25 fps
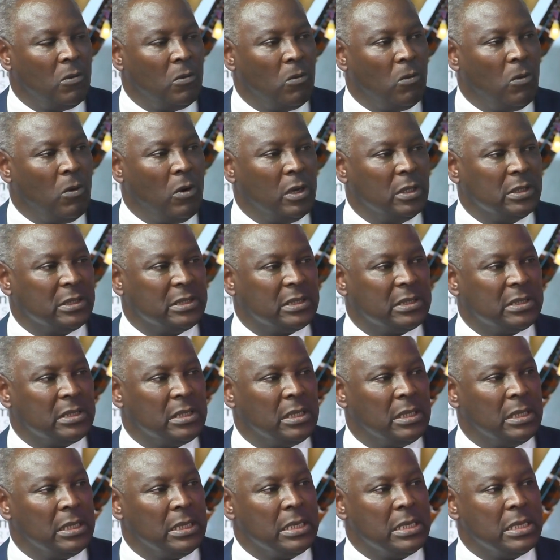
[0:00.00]

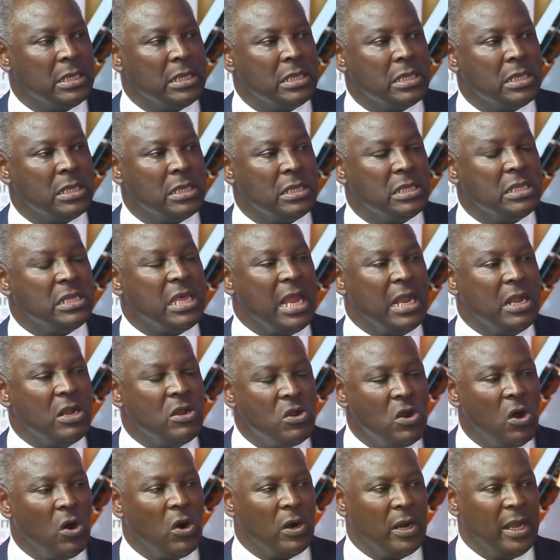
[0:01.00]
was the
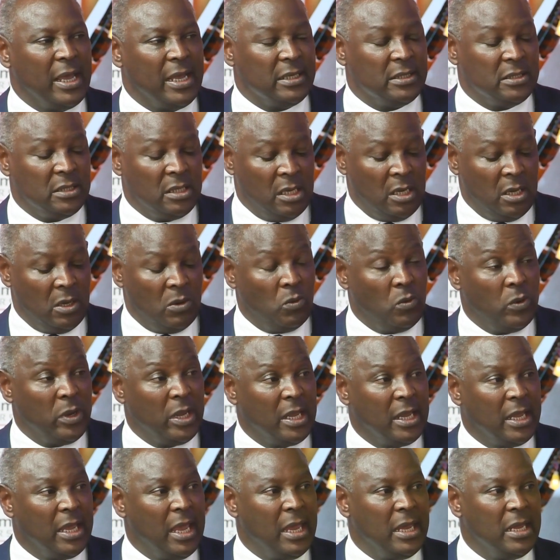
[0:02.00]
knowledge we
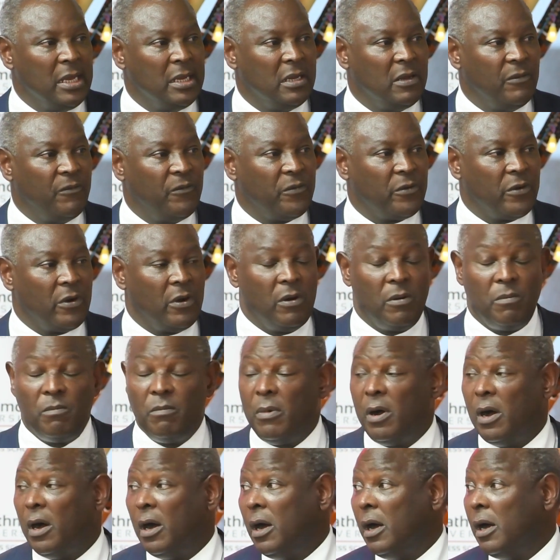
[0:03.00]
gained from
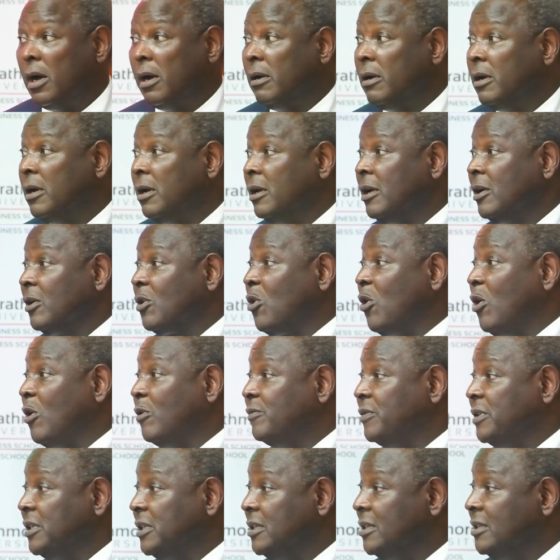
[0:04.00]

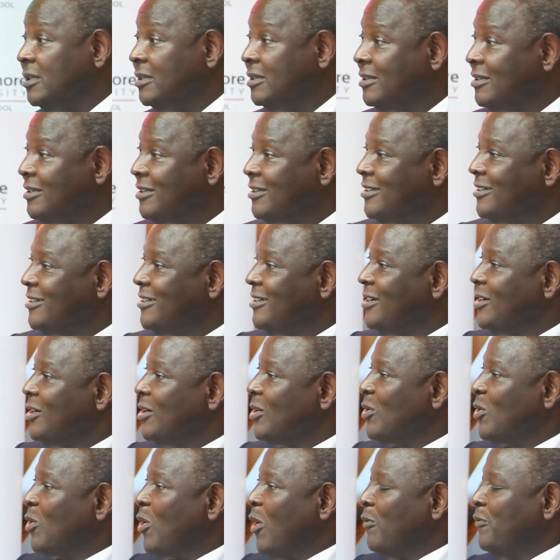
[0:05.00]
COVID.
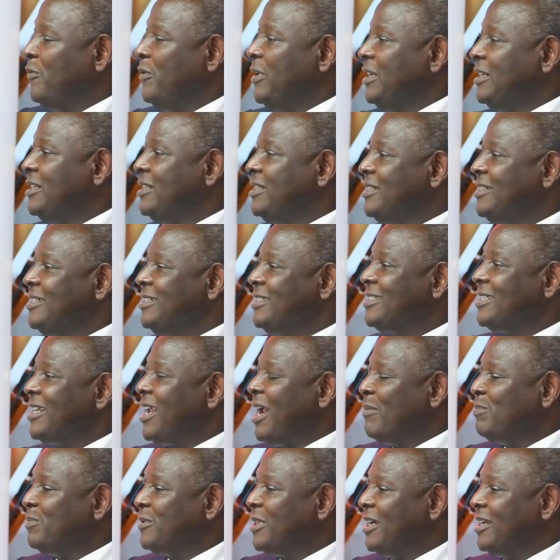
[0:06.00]
COVID
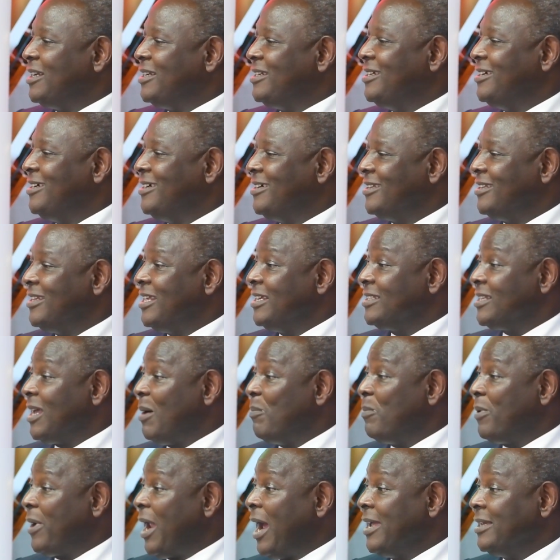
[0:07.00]
disrupted the
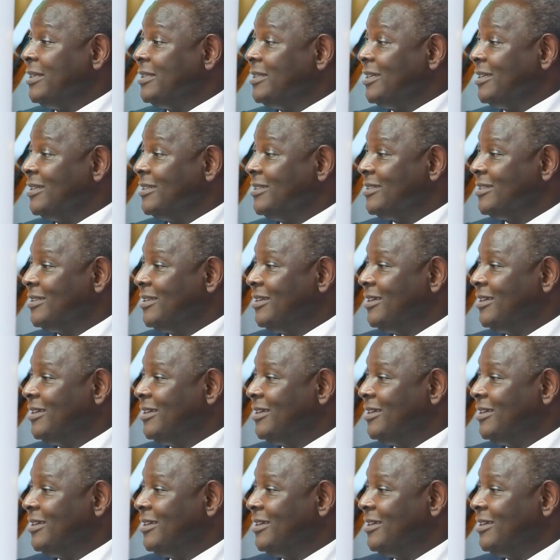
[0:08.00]
supply chain.